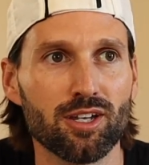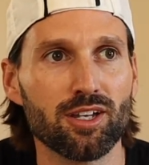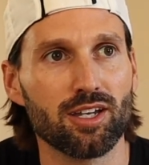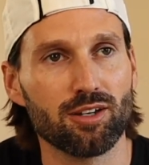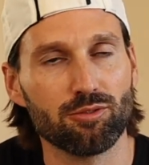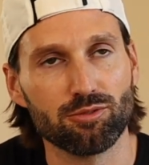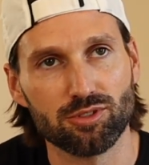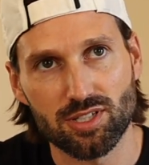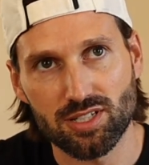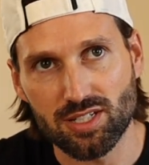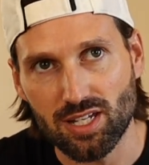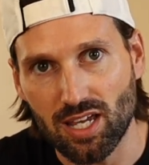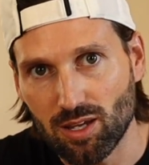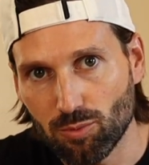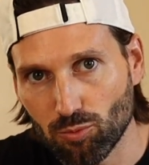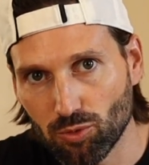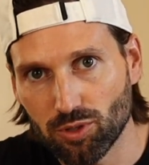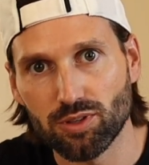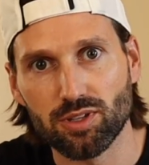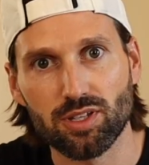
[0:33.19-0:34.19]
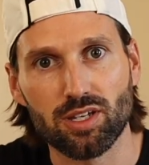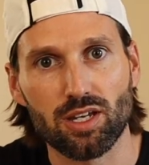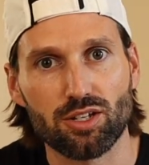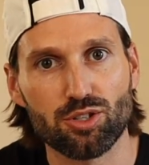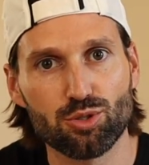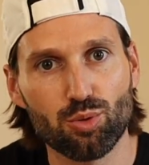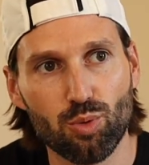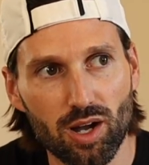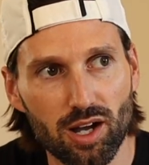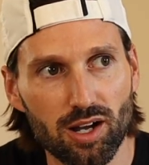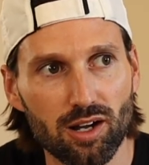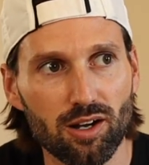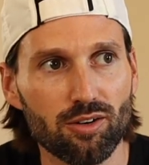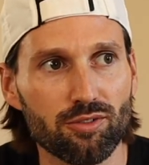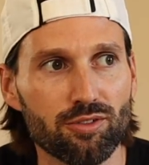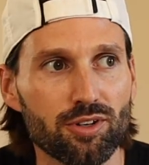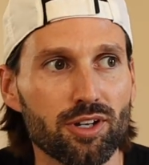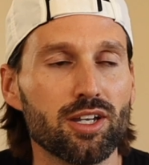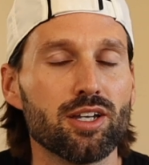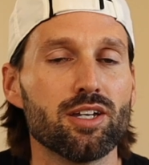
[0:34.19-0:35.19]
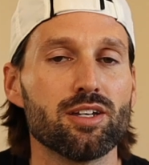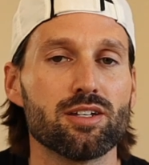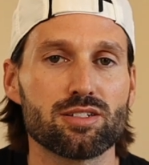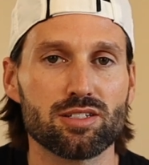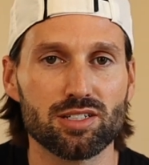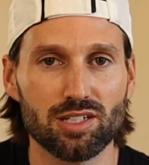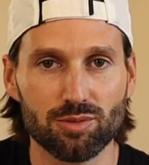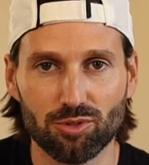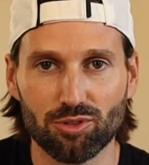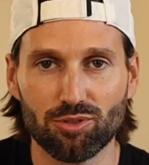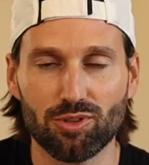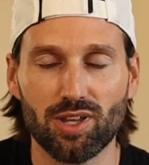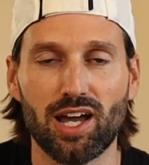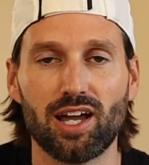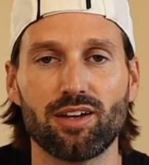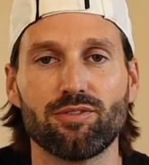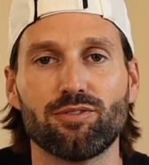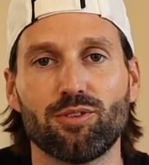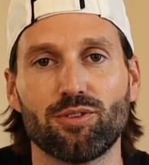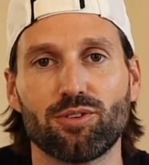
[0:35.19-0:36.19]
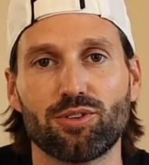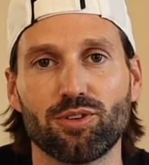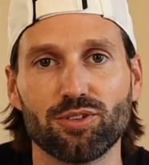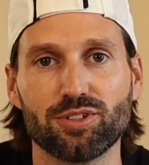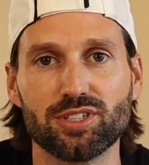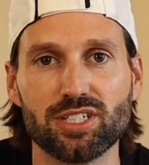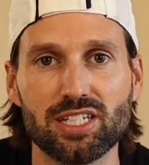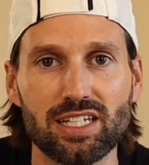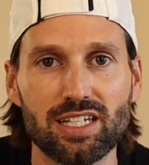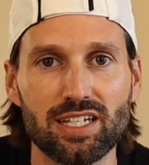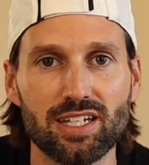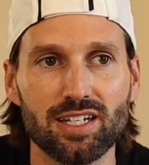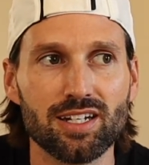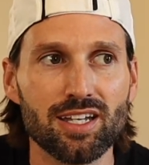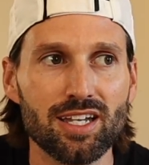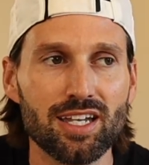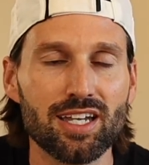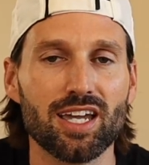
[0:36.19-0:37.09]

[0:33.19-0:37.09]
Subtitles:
it was same with the 12, similar with the iPhone 13.